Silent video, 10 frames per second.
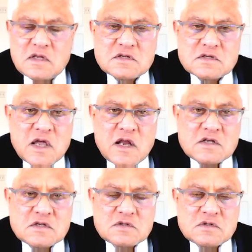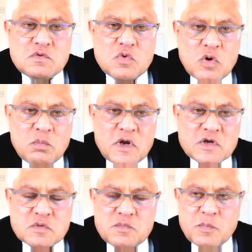the signs normally
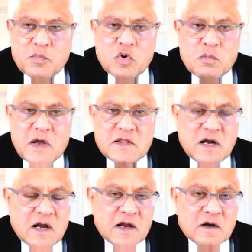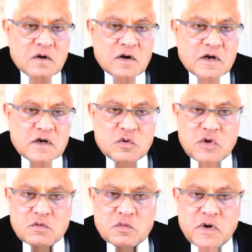should be approved by the landlord, and you
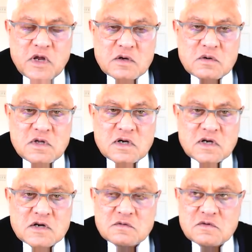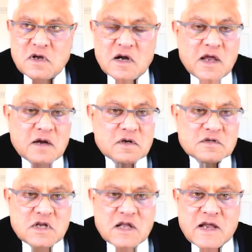have to bring it to the attention of the client,
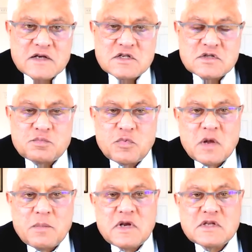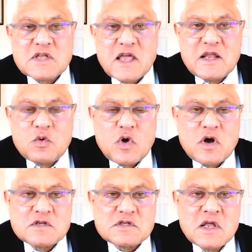because you can't just put up any sign he
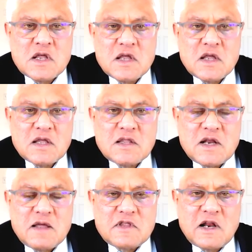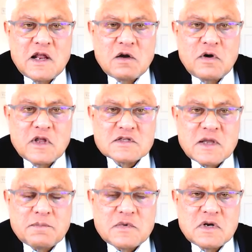wants and then have the landlord
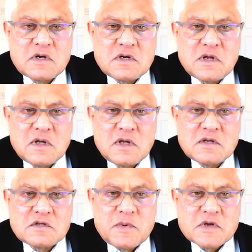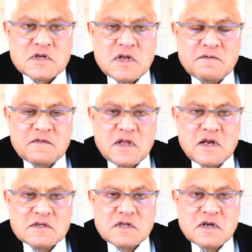accept it, especially if
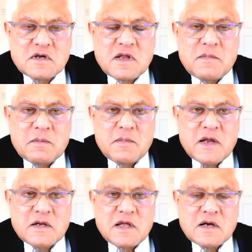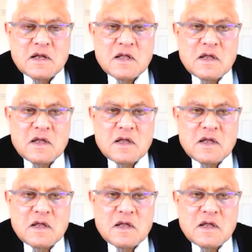there is an agreement made that